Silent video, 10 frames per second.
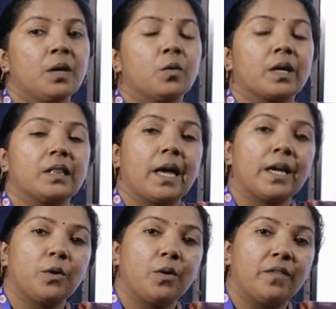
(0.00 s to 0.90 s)
Okay,
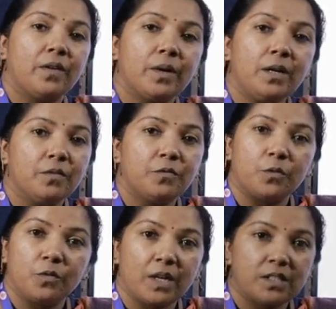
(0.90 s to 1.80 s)
thank you everyone
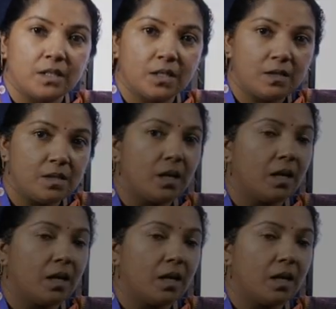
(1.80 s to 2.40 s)
for watching this